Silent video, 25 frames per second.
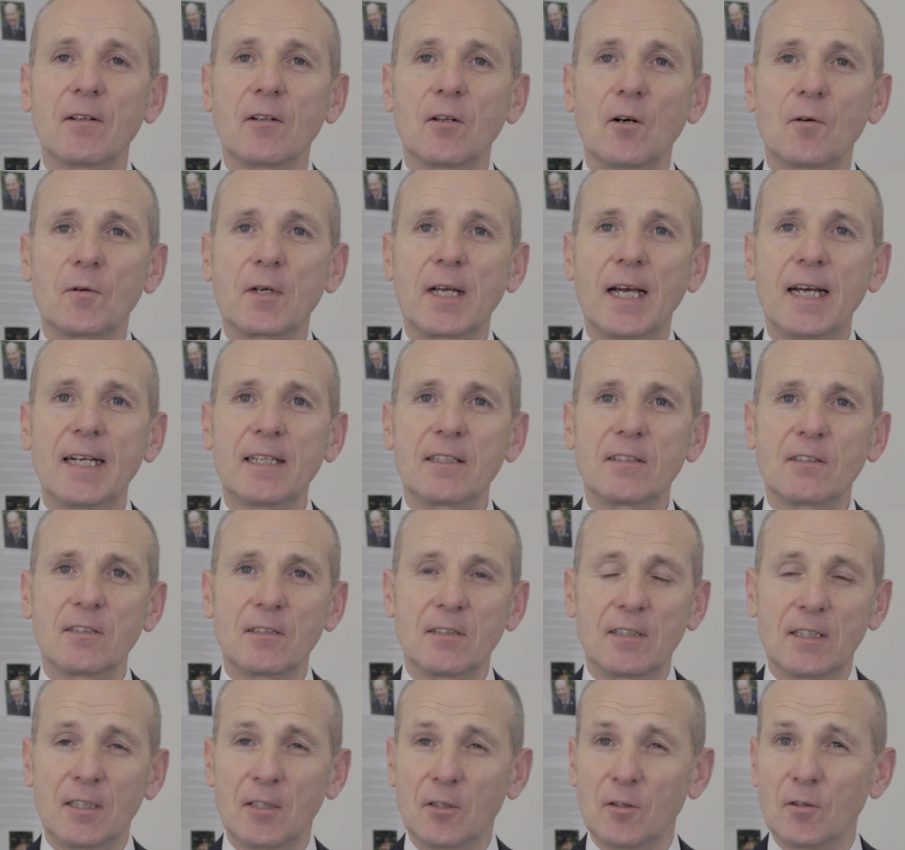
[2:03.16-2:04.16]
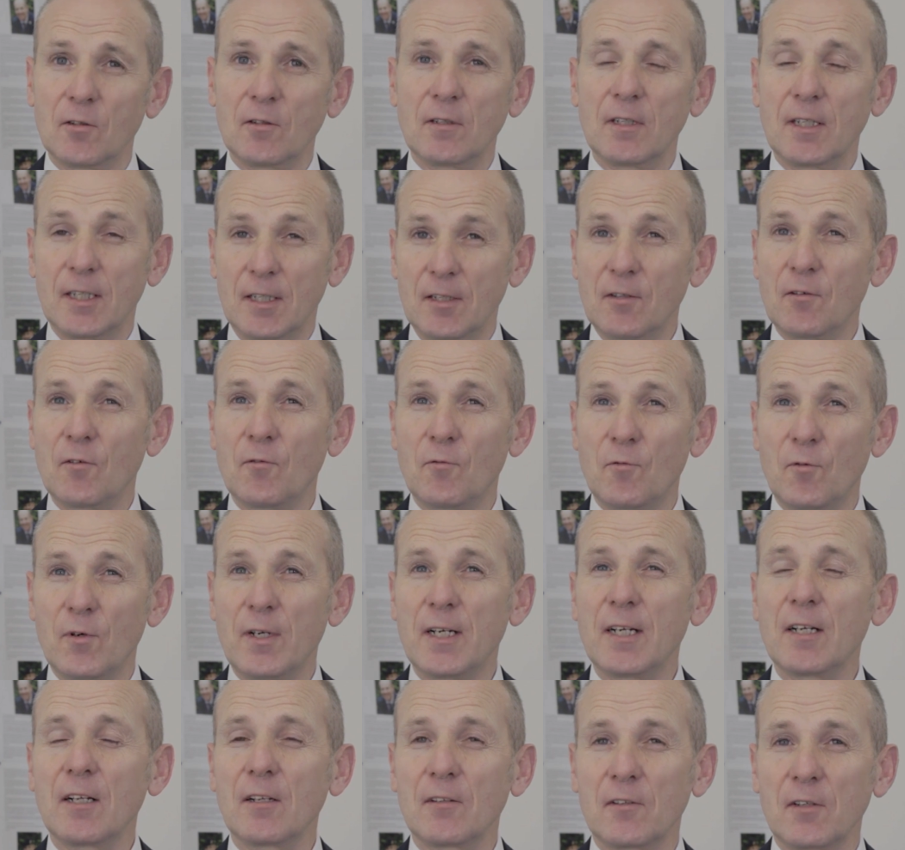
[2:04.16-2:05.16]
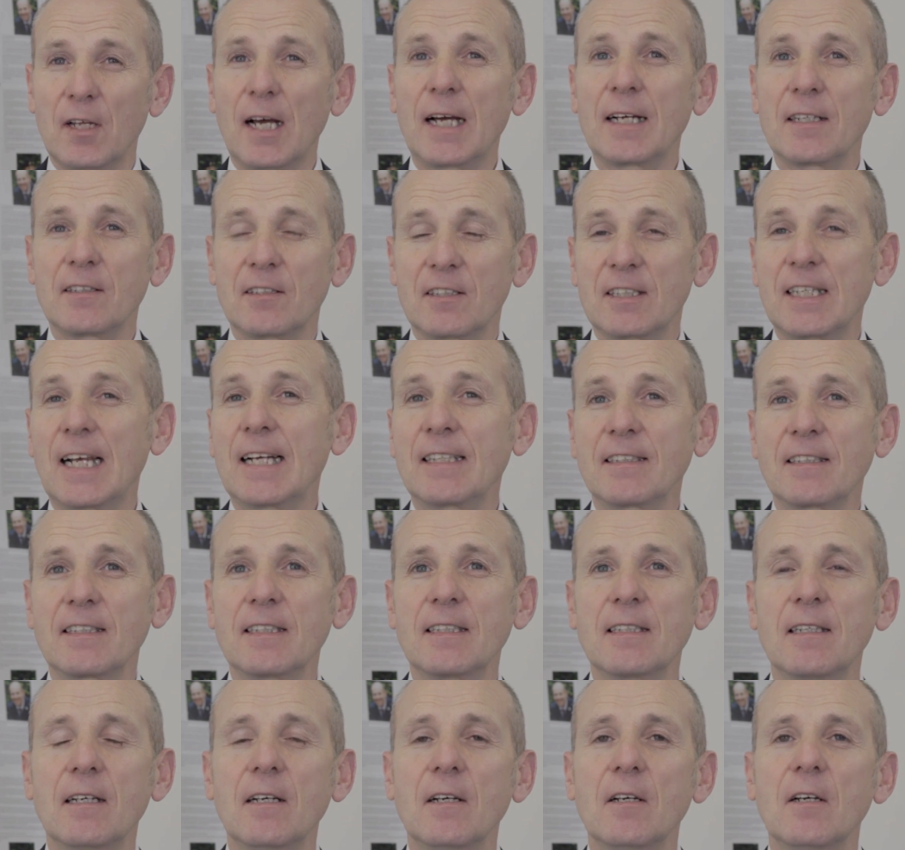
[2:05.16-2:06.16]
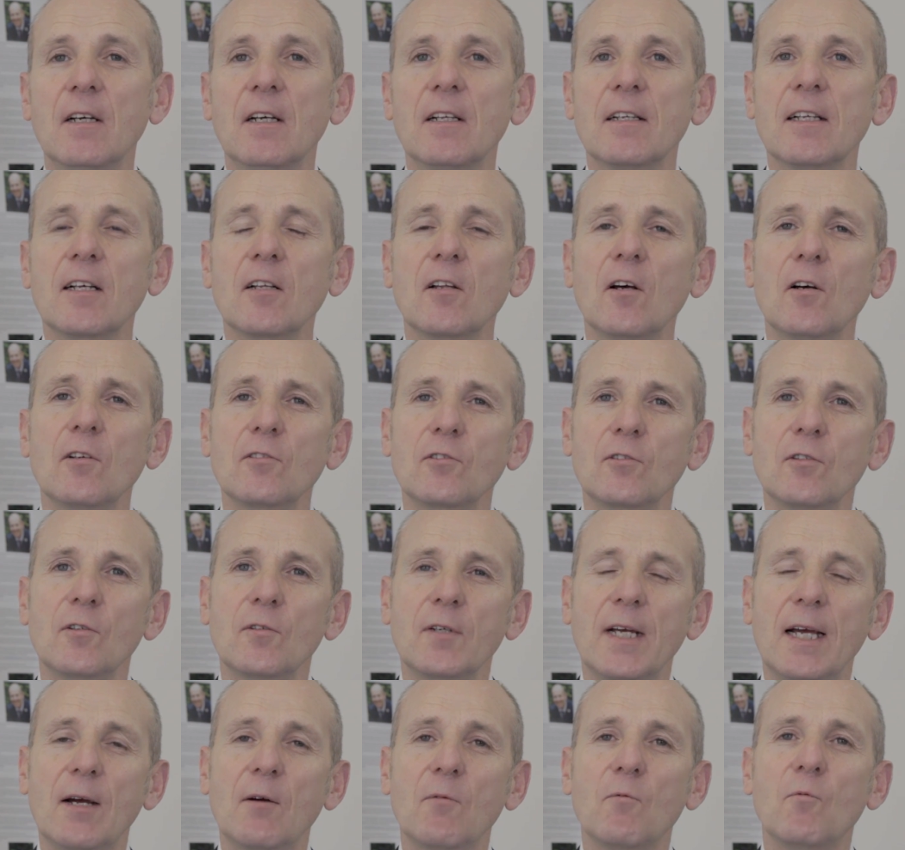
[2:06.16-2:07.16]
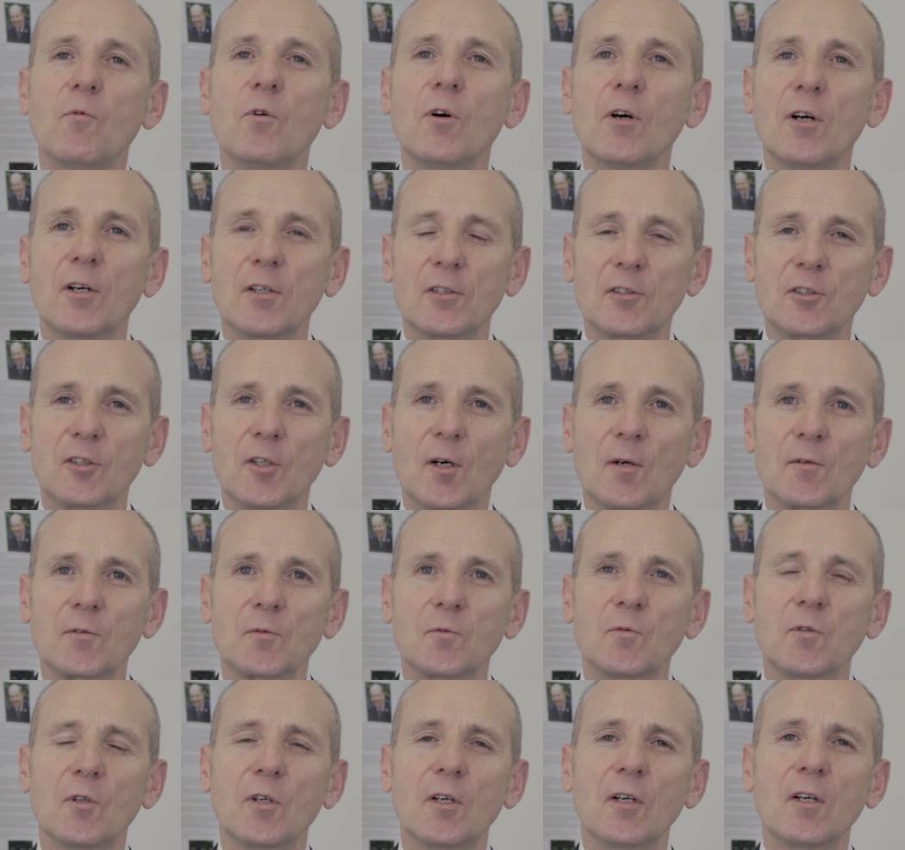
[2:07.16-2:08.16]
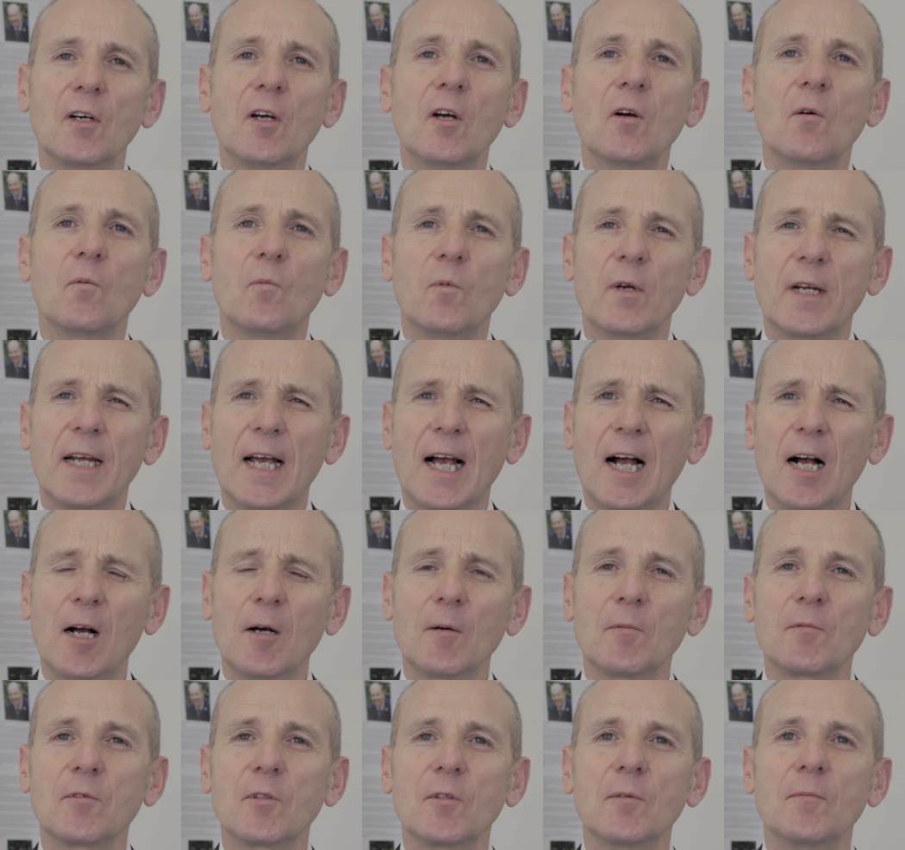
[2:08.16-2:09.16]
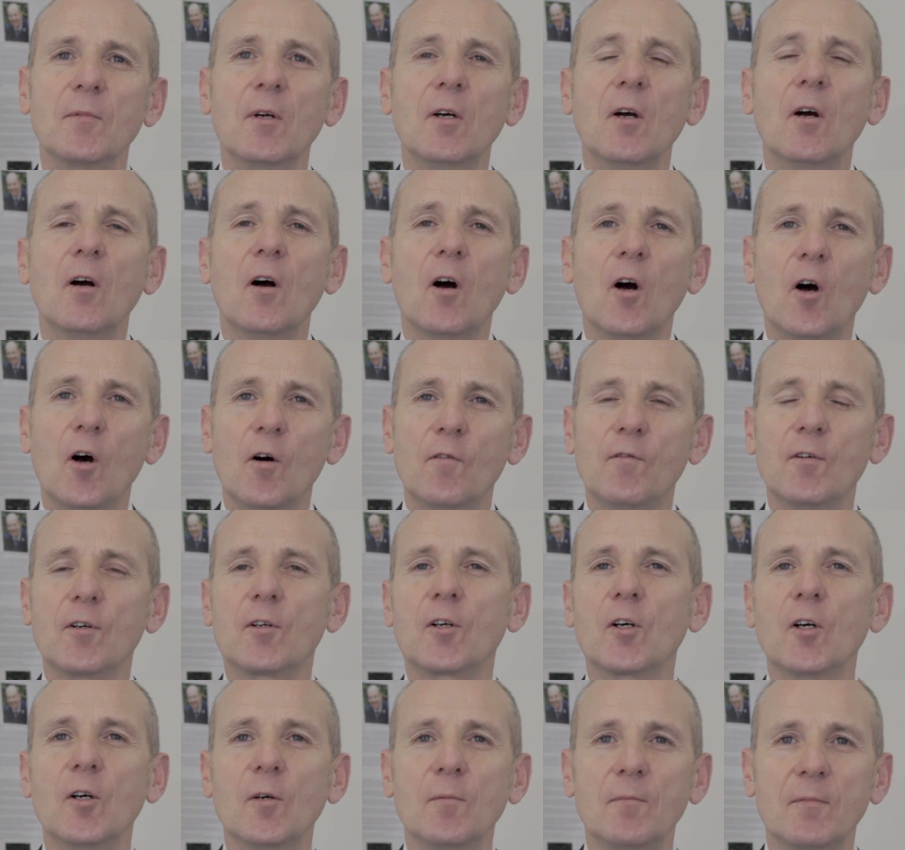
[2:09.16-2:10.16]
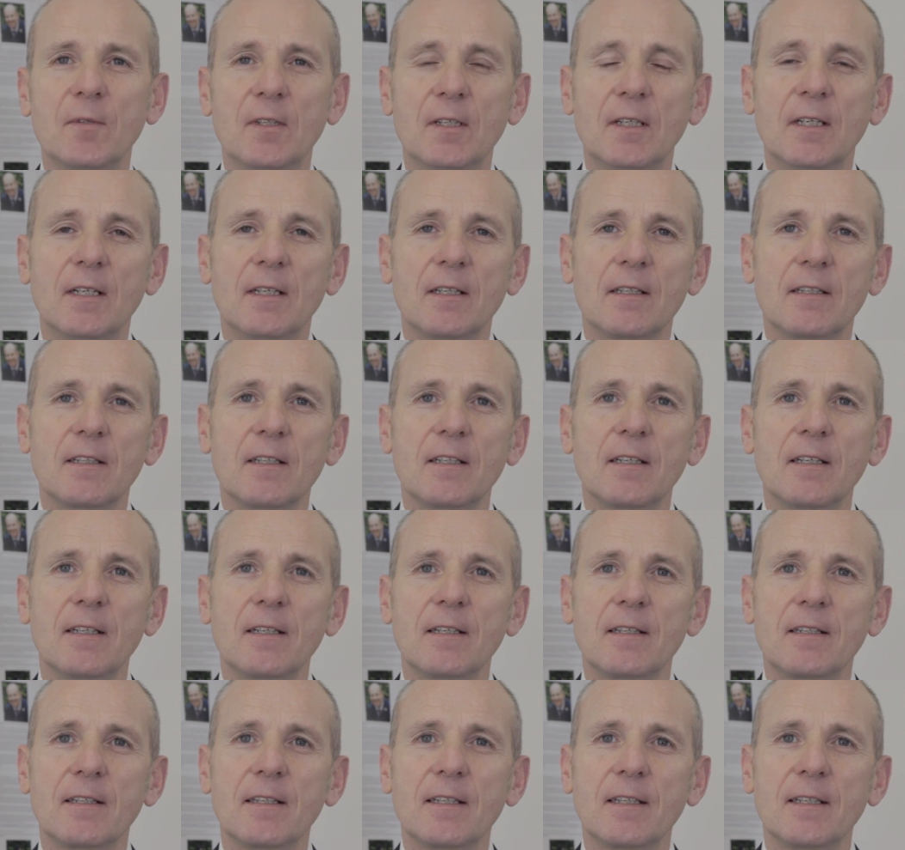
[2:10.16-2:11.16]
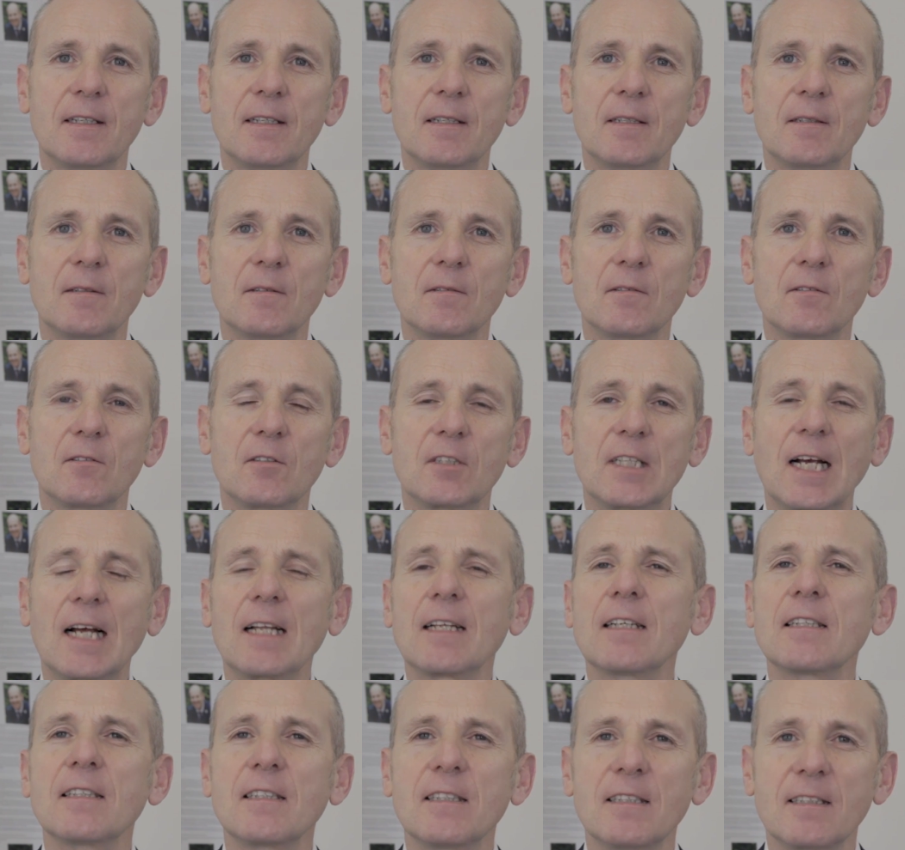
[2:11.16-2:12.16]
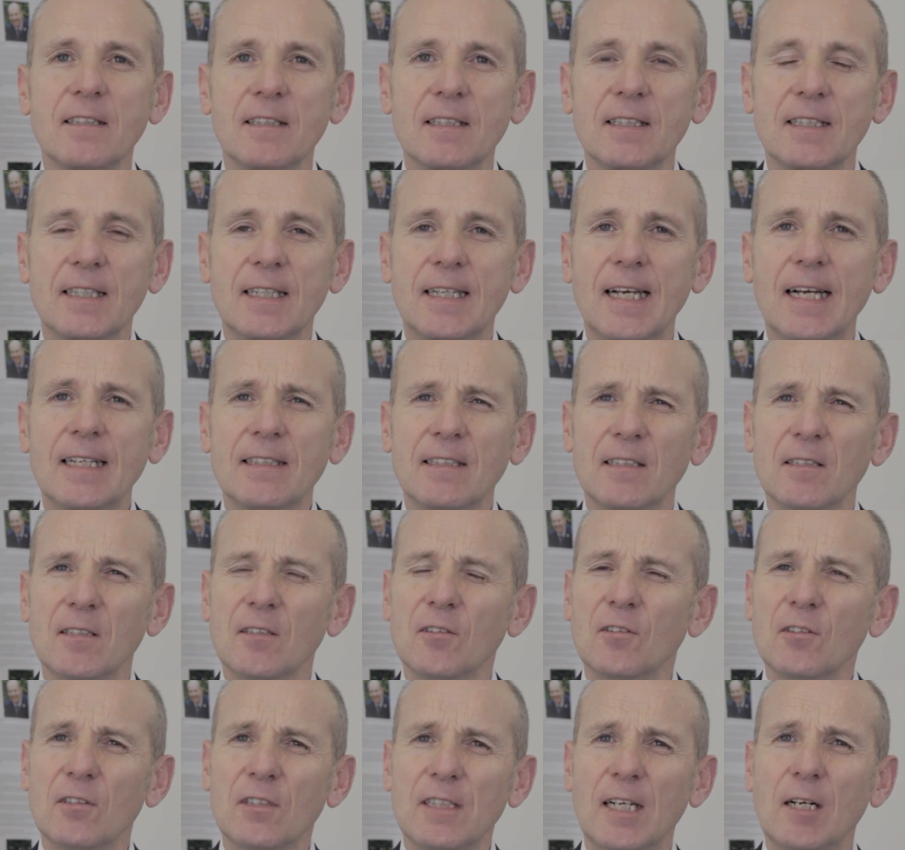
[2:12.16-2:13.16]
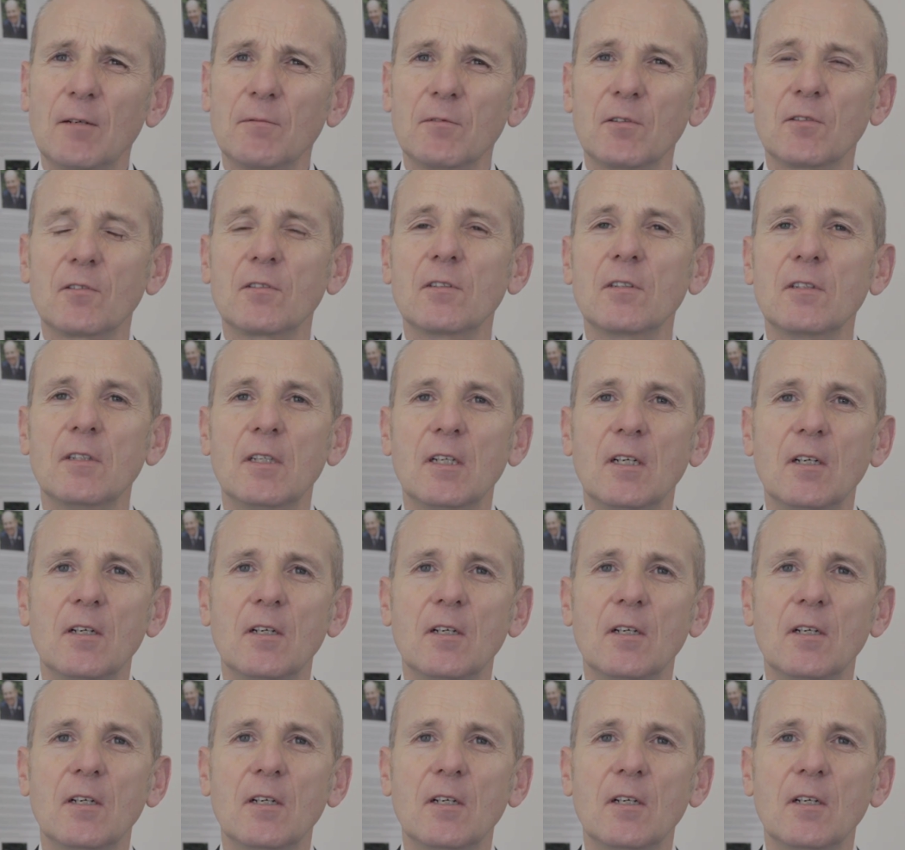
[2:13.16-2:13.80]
location in a real nice setting, they'll also get workshops where we help them overcome the challenges that they're getting and just help them to